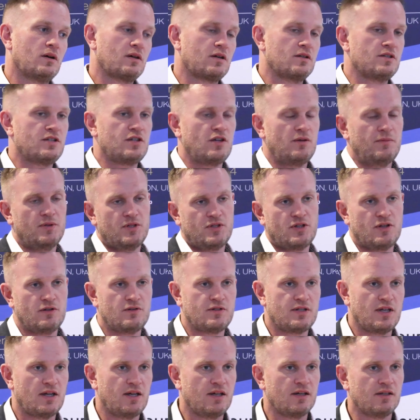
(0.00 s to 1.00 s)
consumer
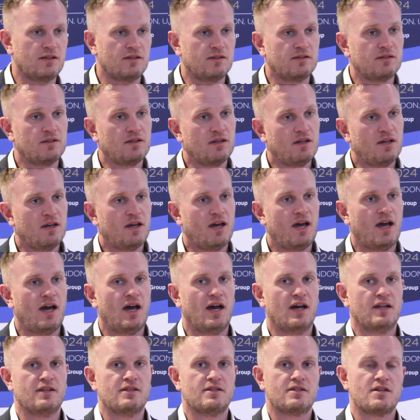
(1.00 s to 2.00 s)
duty
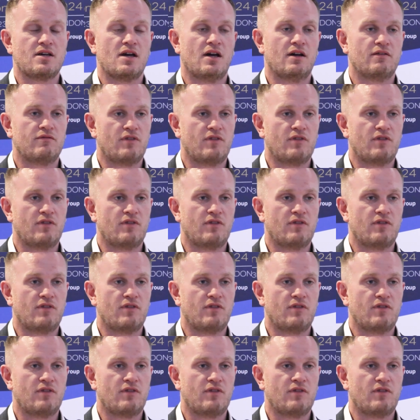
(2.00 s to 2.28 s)
and